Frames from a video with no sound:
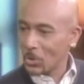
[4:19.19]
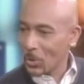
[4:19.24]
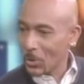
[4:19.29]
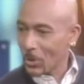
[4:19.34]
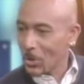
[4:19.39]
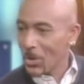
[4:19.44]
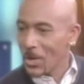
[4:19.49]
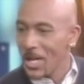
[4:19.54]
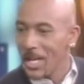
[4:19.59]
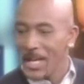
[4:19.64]

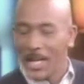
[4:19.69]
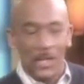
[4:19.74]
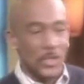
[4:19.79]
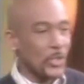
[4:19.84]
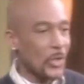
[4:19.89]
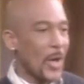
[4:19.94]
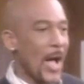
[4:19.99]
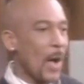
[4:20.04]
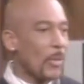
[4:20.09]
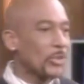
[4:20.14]
shorter,
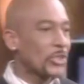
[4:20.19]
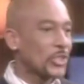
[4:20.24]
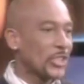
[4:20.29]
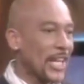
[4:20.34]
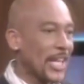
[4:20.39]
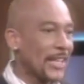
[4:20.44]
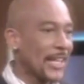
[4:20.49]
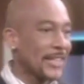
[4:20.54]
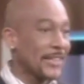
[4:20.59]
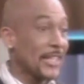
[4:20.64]
and so I was
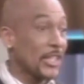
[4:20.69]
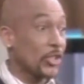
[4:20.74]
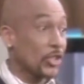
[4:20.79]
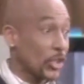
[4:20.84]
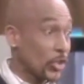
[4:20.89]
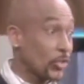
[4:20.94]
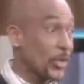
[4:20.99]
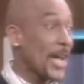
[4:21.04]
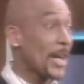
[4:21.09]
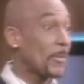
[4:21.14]
standing like this
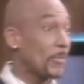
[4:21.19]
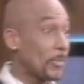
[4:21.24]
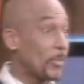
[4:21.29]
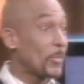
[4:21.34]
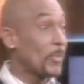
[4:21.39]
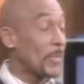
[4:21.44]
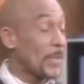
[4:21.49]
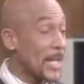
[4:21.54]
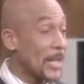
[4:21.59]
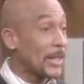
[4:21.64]
to try to
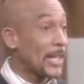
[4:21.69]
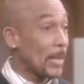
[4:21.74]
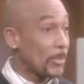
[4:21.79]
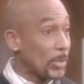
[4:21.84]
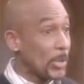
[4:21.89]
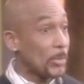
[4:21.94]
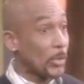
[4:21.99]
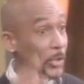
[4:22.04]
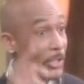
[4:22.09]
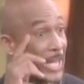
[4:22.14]

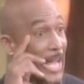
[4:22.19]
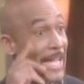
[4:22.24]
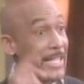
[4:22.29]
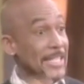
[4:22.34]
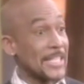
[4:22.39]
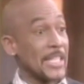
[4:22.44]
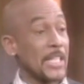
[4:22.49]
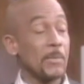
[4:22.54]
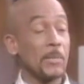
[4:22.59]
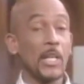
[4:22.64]
let people
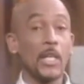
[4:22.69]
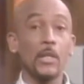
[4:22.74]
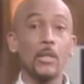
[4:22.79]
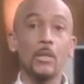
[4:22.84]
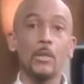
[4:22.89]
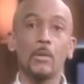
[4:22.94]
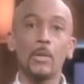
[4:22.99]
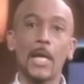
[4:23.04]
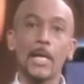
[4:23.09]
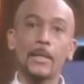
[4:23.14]
not see me
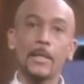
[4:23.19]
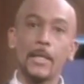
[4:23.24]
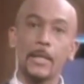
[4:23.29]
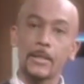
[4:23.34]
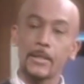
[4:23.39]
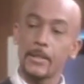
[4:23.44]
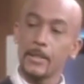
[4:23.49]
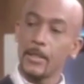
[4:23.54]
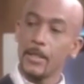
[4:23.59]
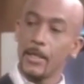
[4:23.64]
do like
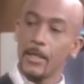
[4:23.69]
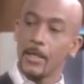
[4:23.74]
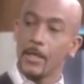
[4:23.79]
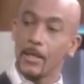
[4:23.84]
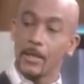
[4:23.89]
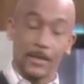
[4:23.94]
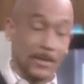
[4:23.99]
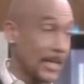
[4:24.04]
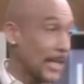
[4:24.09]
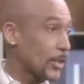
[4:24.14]
this,
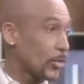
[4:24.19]
because